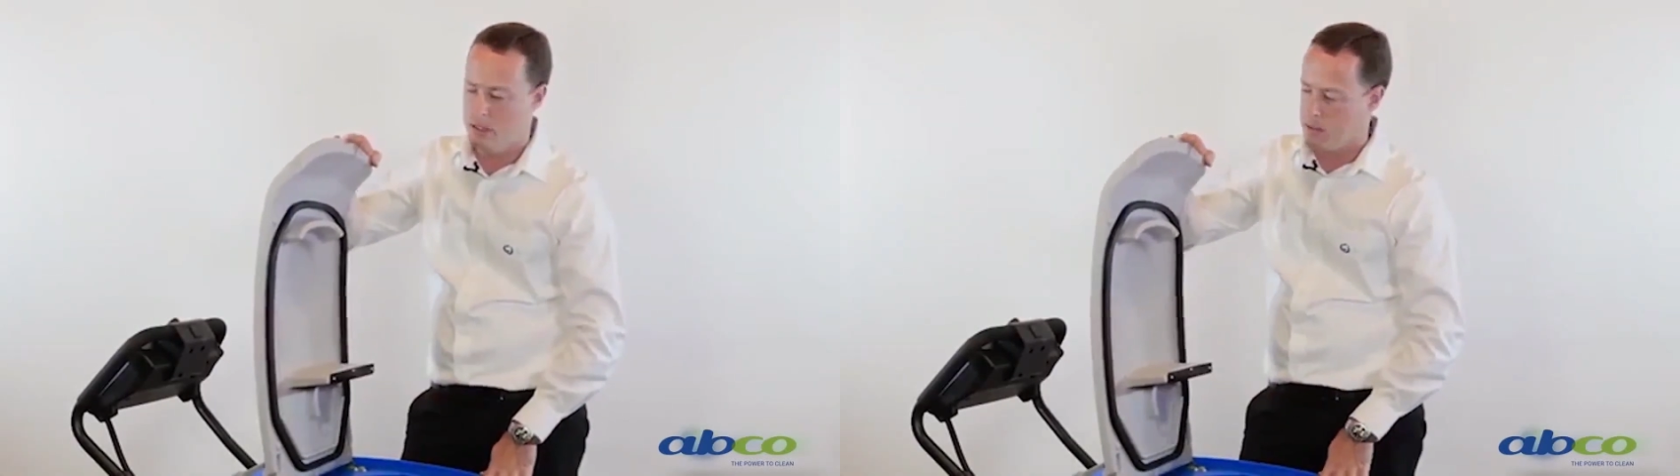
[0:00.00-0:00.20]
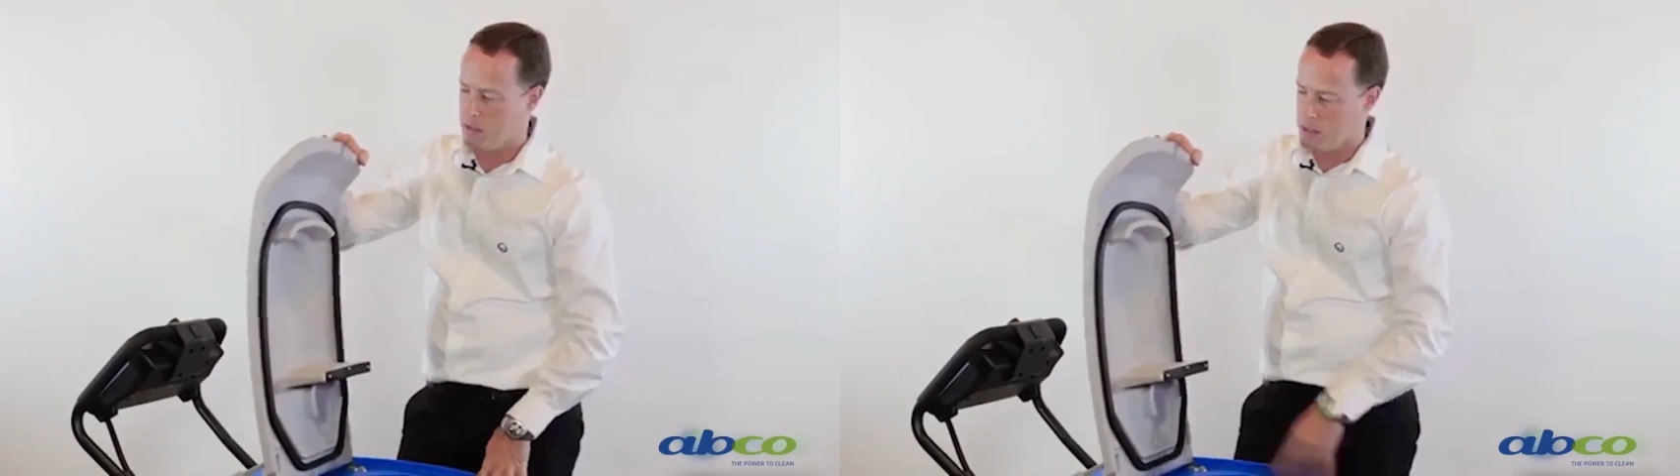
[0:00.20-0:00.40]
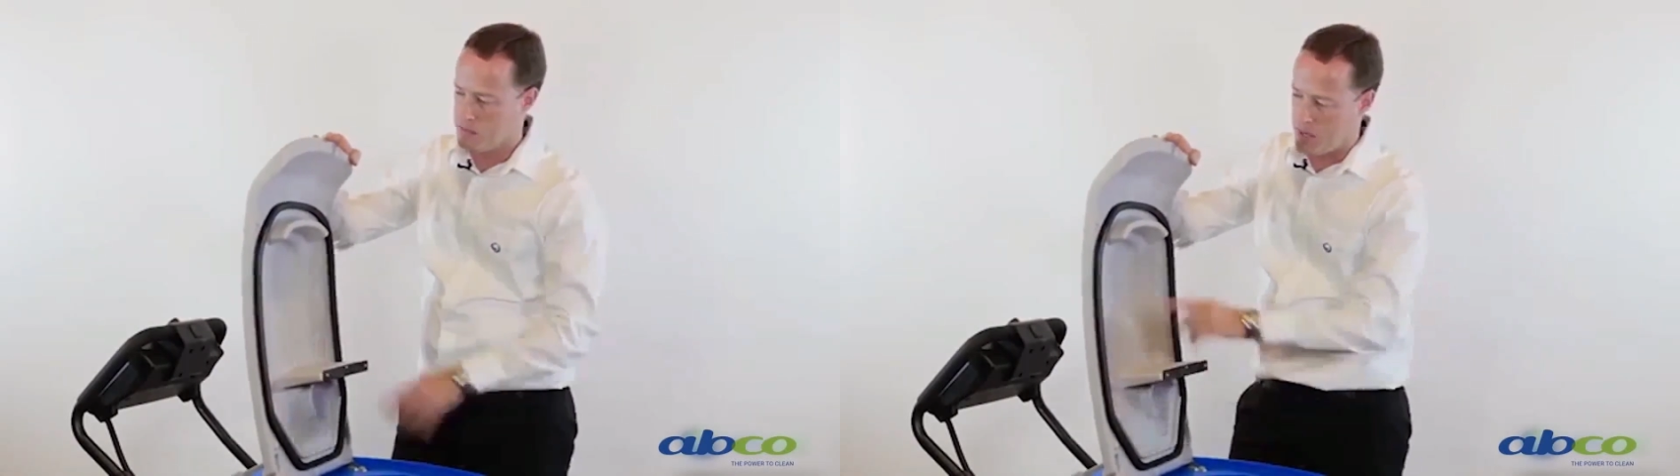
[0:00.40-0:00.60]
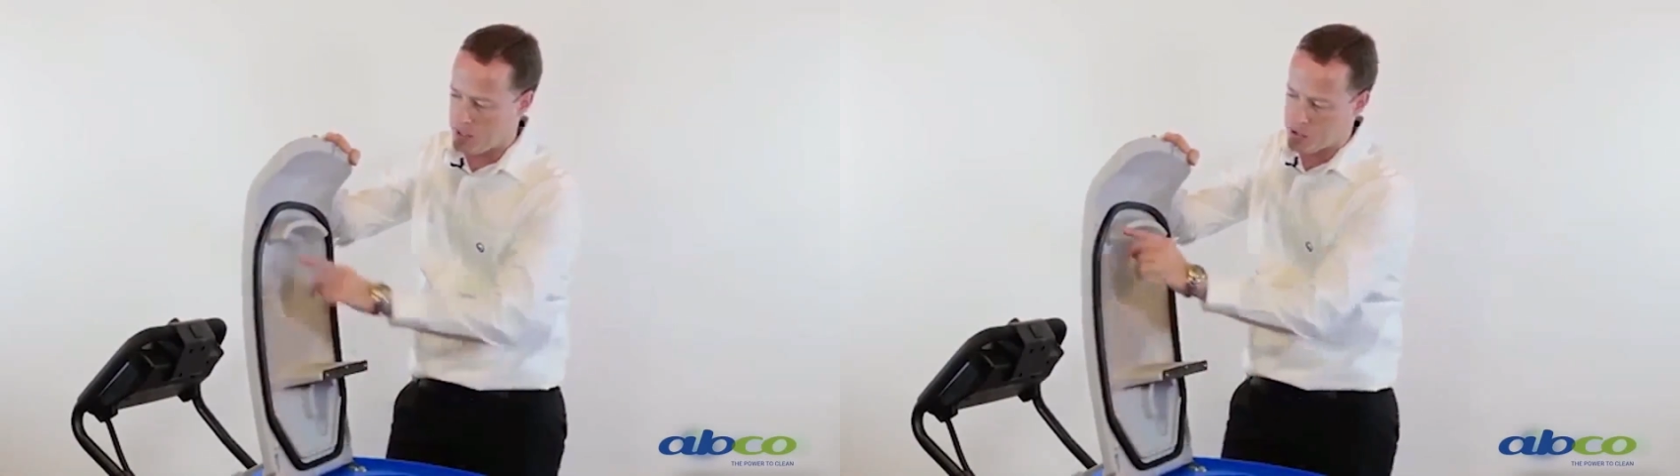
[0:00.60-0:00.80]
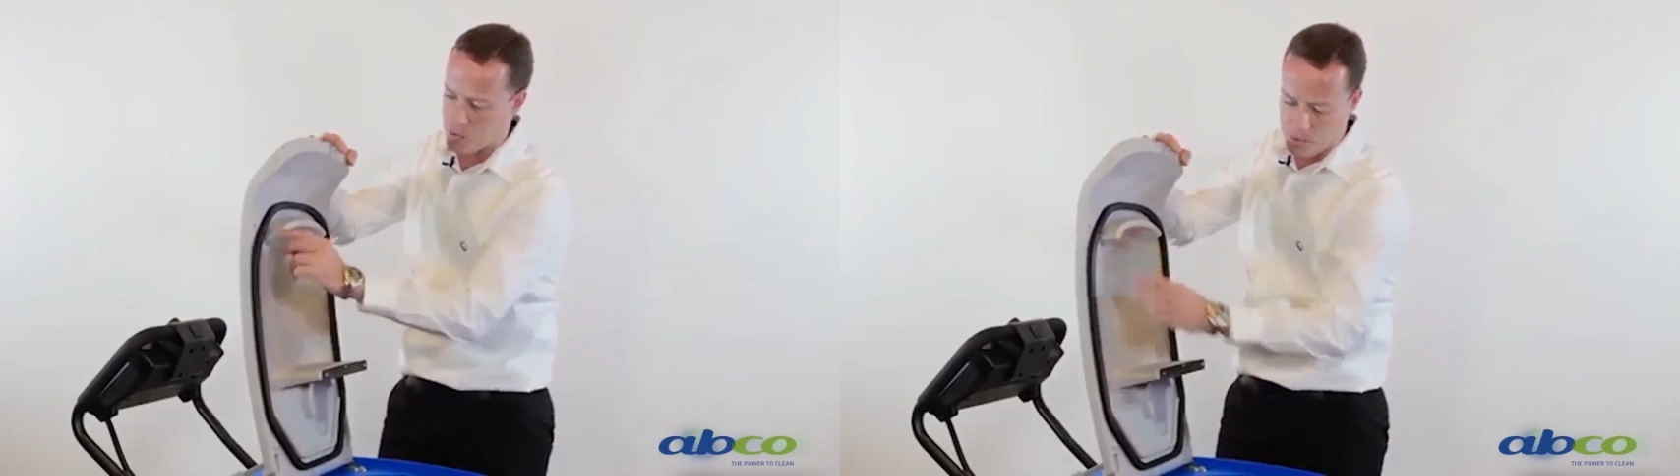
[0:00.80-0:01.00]
So just
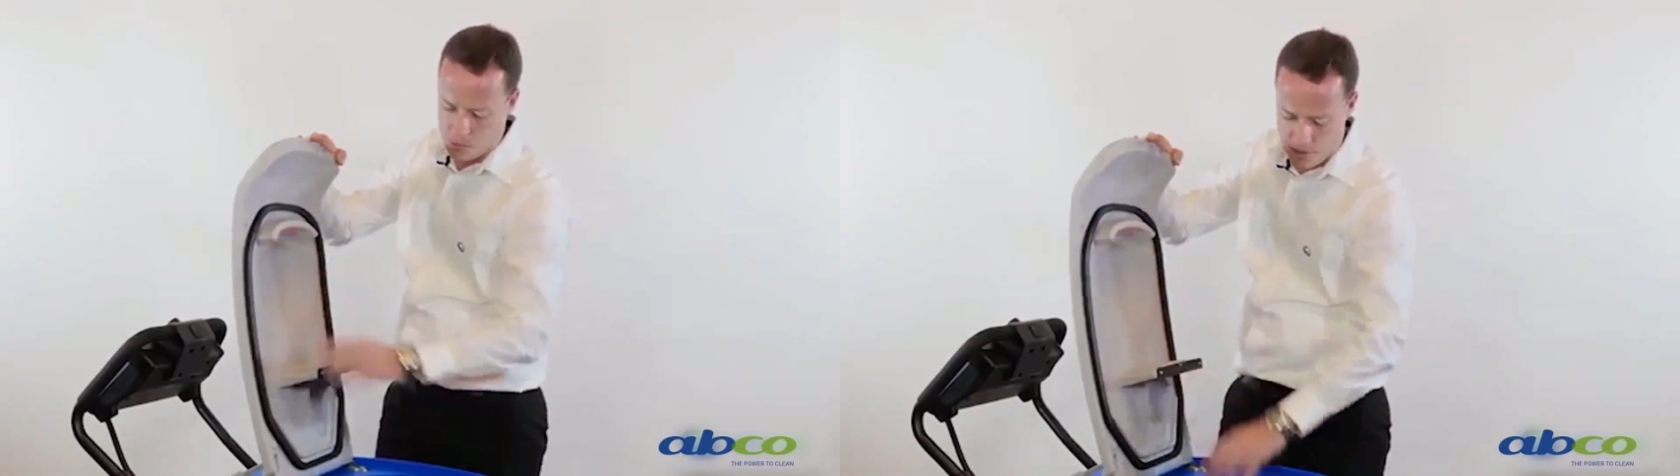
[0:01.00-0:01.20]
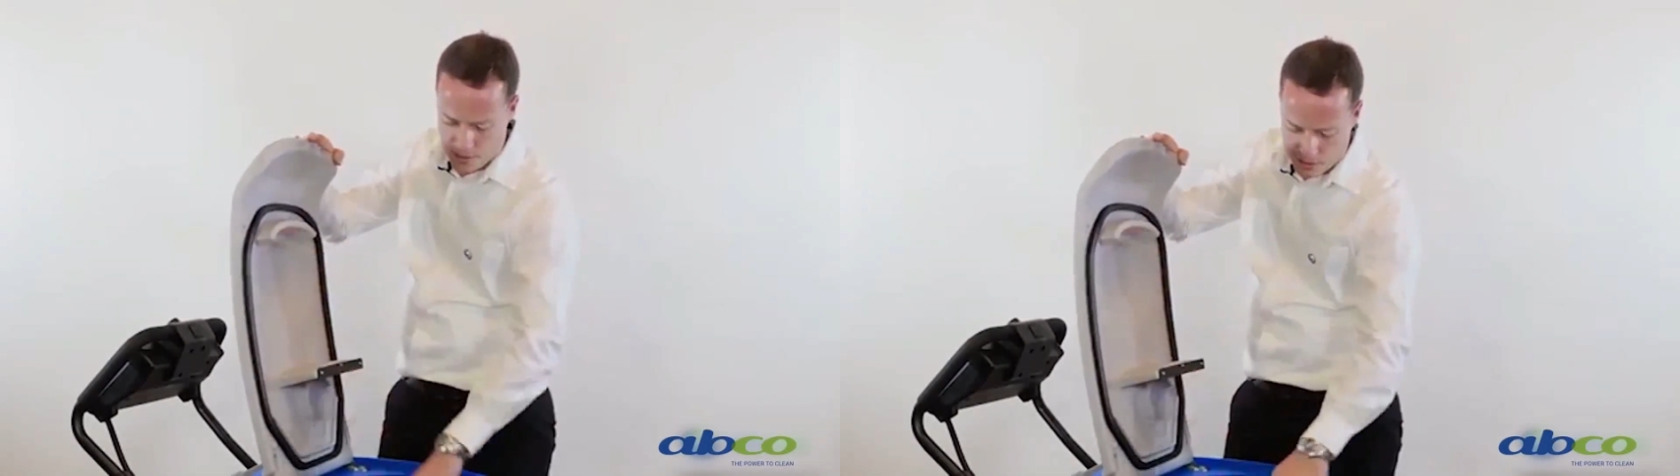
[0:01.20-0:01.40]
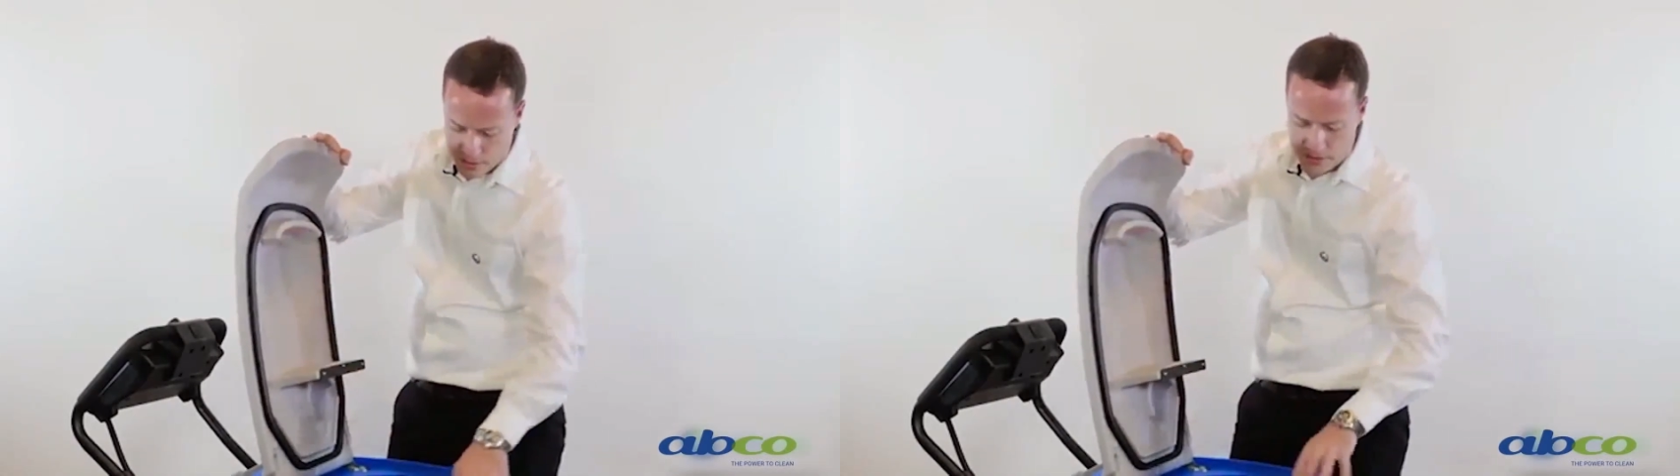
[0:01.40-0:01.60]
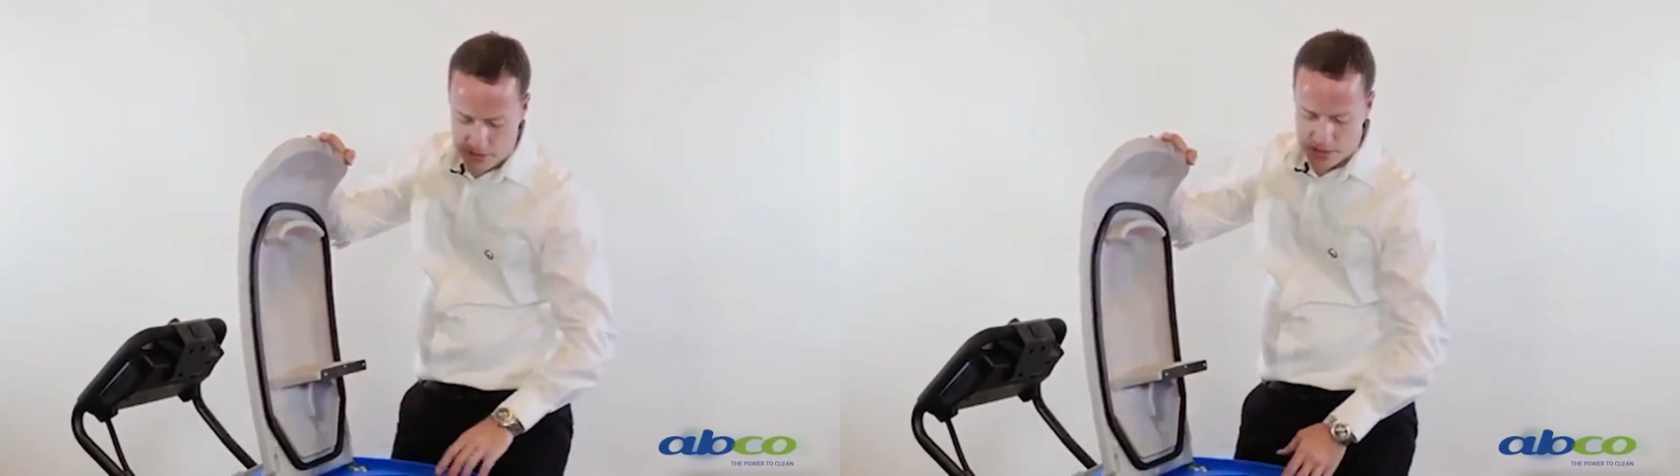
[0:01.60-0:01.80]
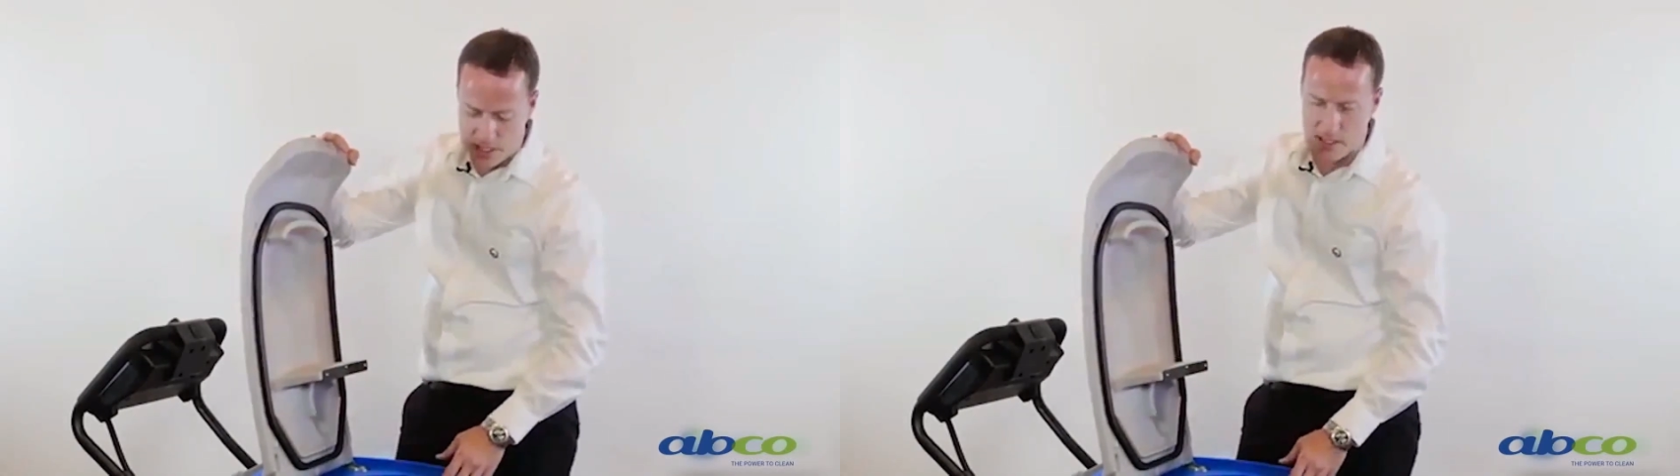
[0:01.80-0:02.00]
make sure that when you clean
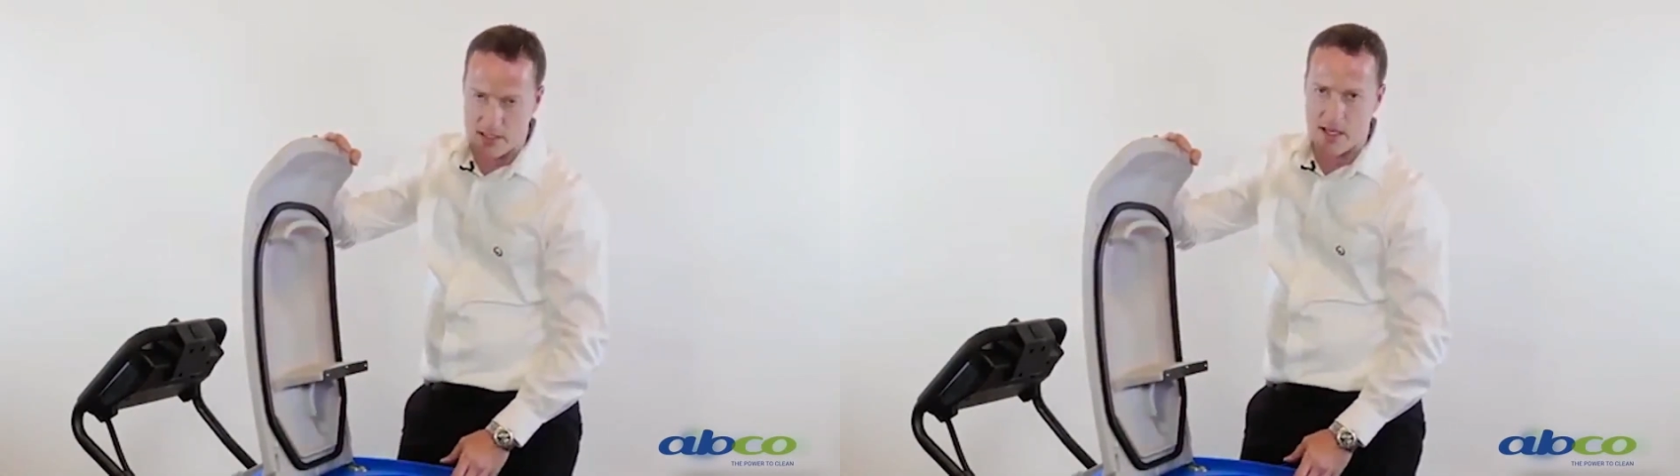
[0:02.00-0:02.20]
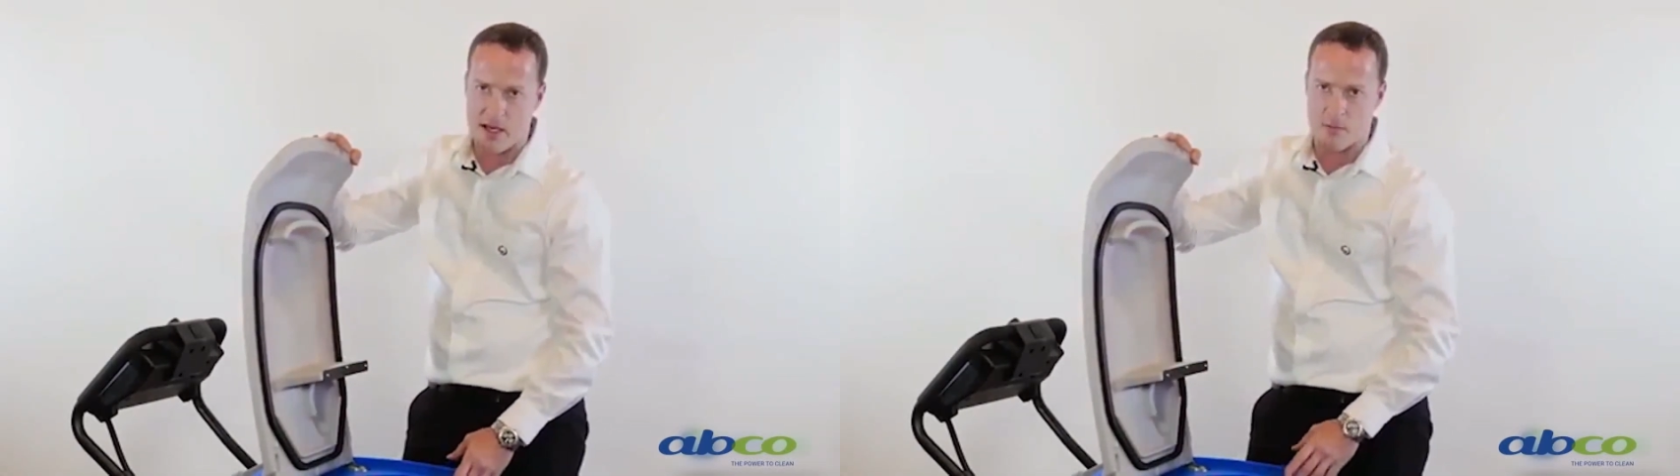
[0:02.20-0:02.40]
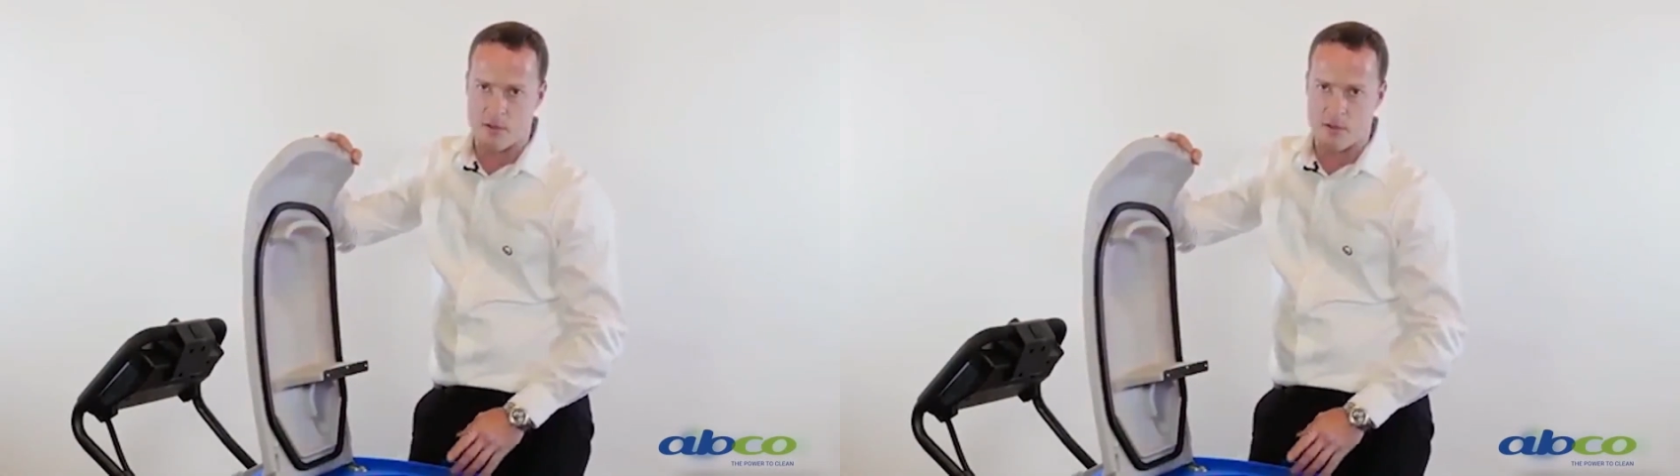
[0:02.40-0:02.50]
your tank out,